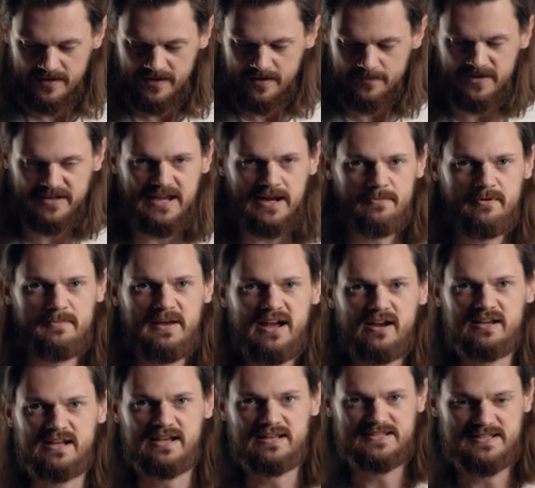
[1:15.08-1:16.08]
in my camera
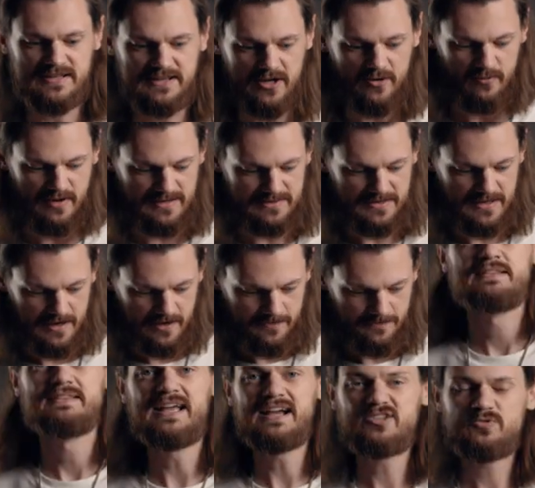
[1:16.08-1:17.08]
bag. Gotta set that right there.
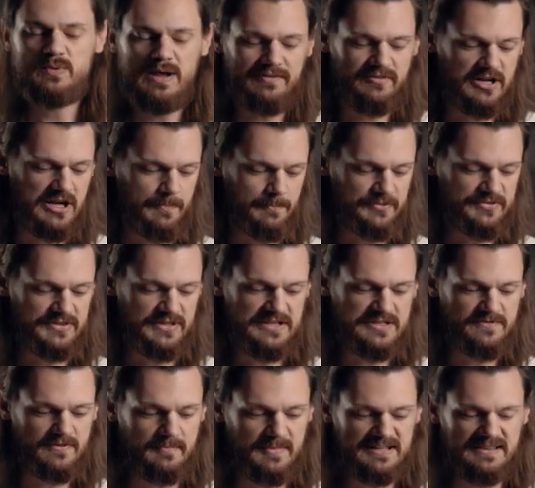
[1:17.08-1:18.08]
Next, we have a couple
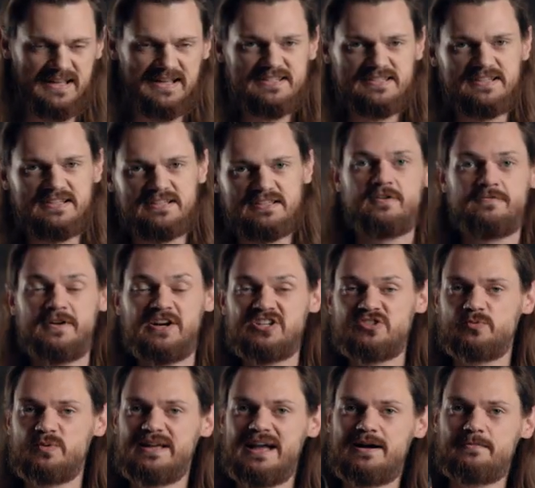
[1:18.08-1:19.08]
things for my lenses.
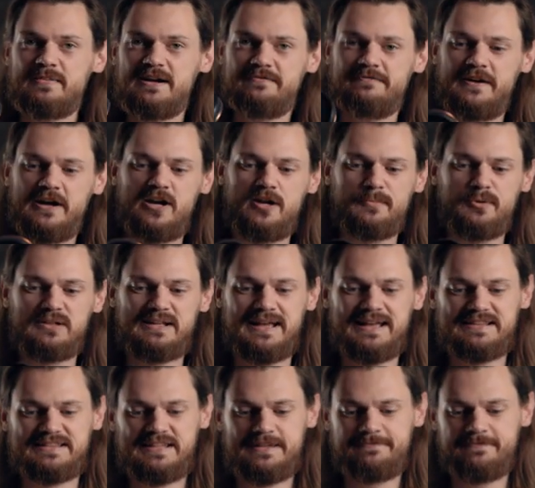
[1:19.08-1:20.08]
First, we got my variable
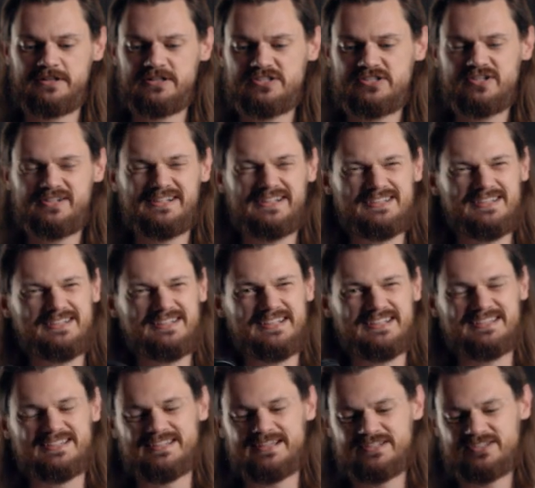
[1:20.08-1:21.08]
ND filter. This is a
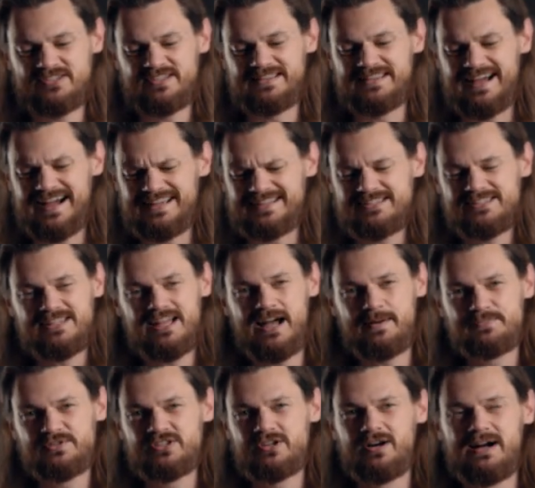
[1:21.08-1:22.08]
6-9
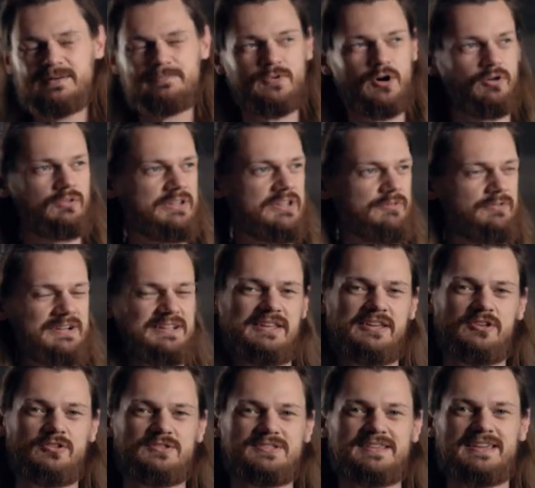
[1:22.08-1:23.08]
stop, so I'm only really
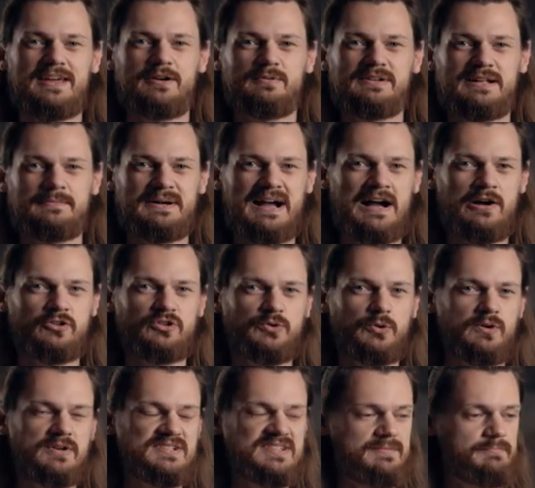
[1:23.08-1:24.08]
using it when I'm
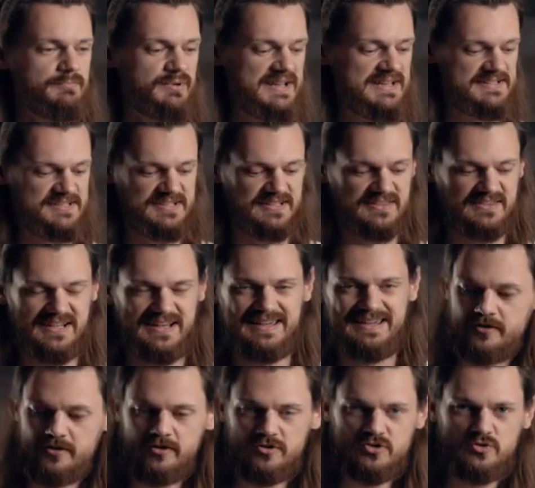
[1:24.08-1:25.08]
outdoors in bright
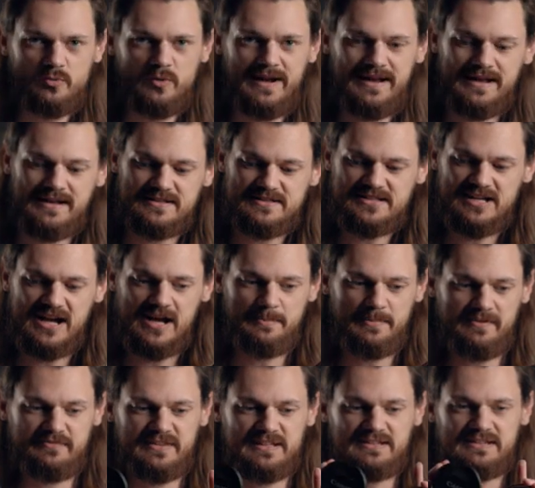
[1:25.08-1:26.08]
sunlight. Goes right on
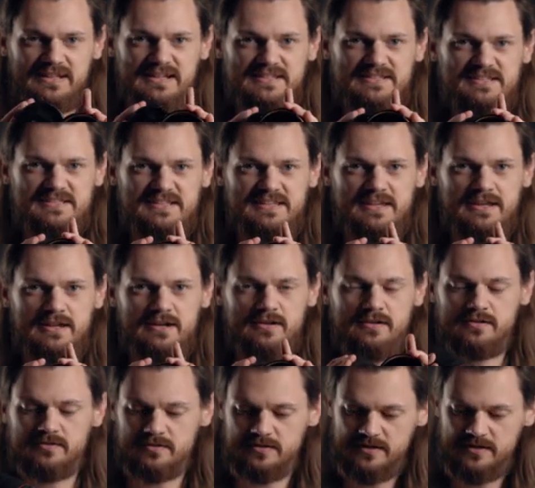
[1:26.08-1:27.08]
top of the lens
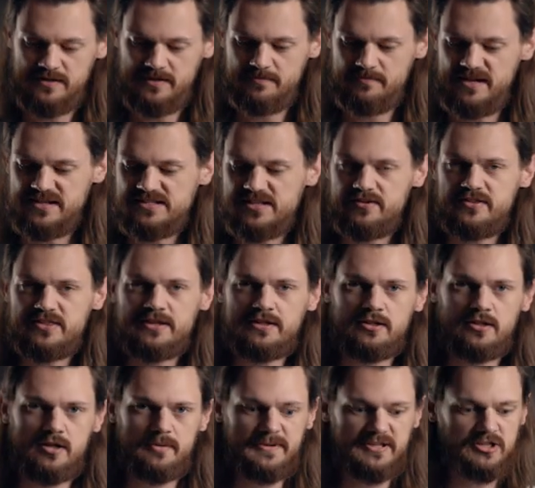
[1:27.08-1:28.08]
here. Makes everything a
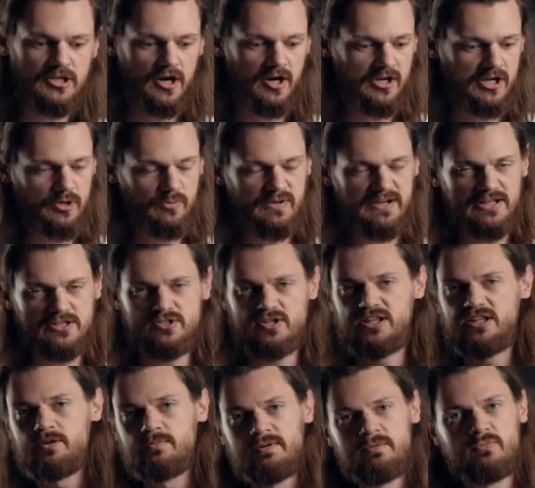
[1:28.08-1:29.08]
little bit darker. We can do a
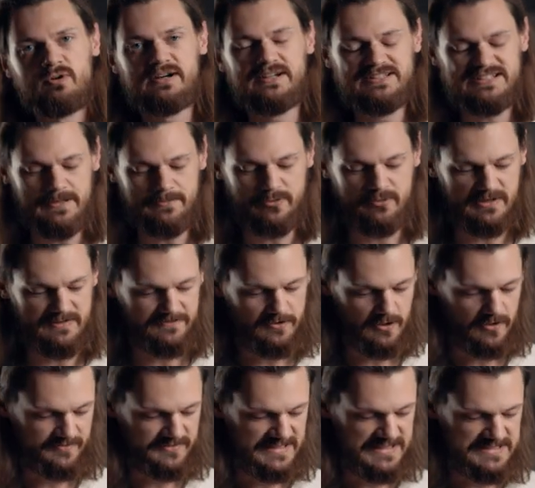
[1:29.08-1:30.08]
little bit more in-depth
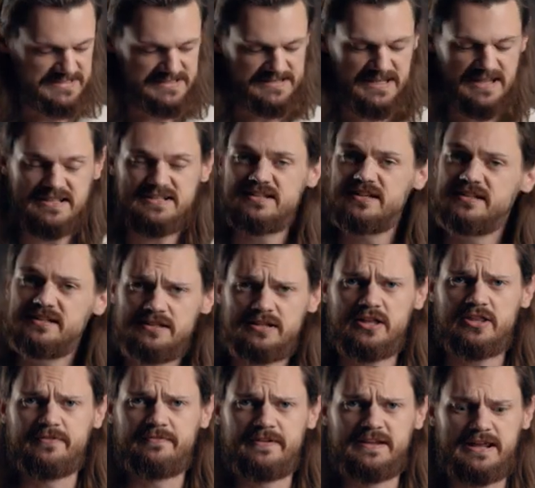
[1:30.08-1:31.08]
review of these things in
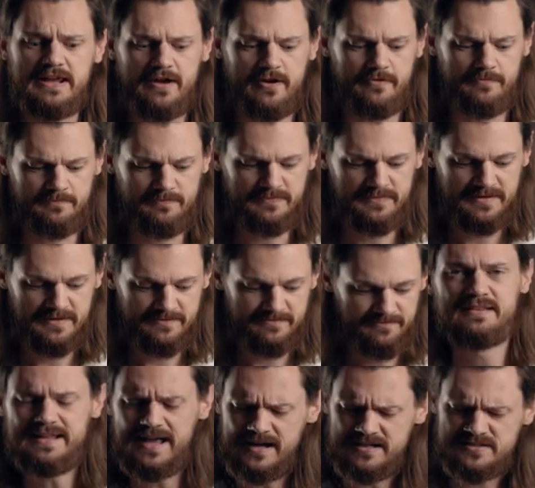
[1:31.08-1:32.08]
another video.
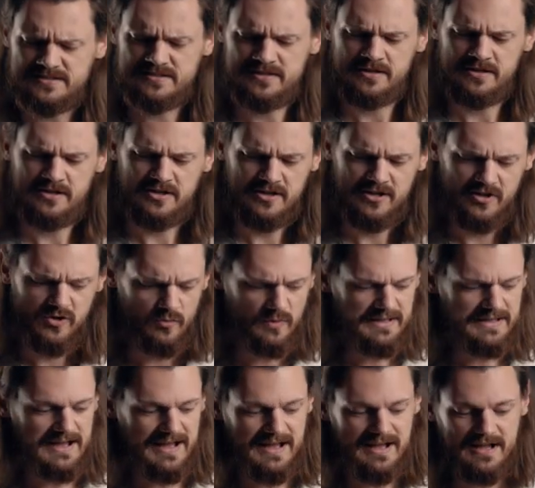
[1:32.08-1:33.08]
Next,
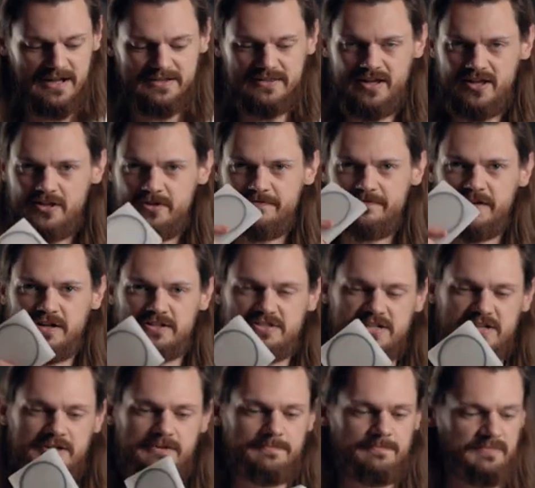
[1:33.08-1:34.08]
we got another
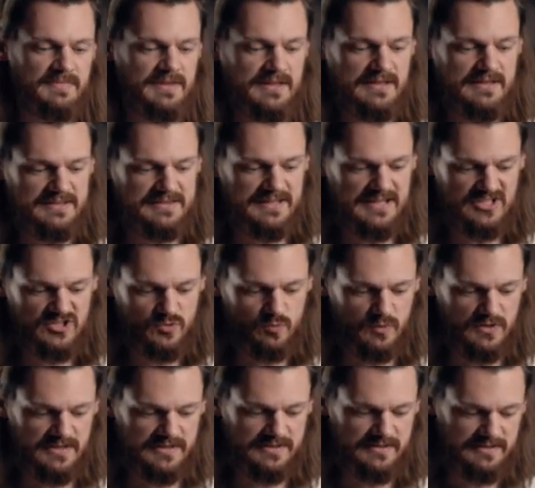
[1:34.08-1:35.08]
filter. This
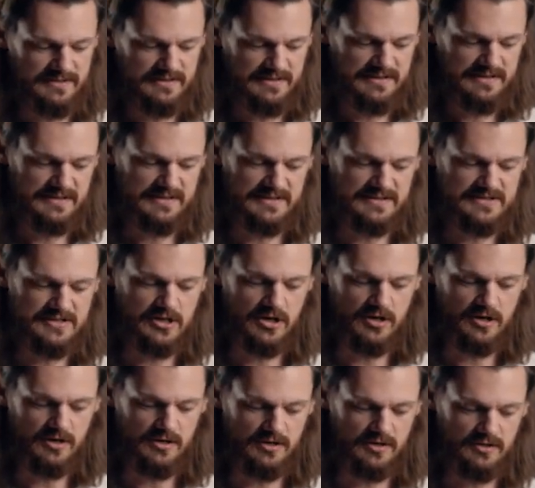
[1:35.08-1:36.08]
one is
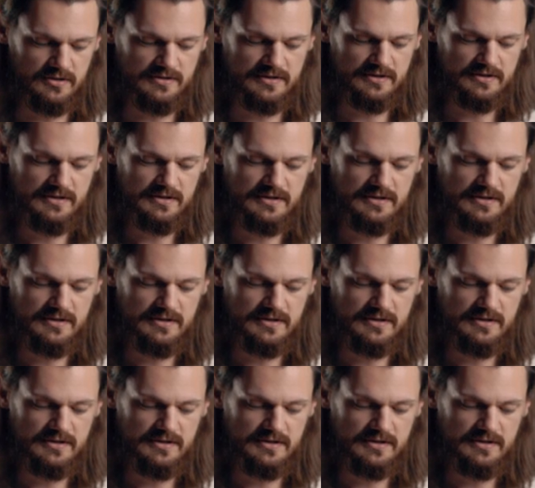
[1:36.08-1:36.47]
called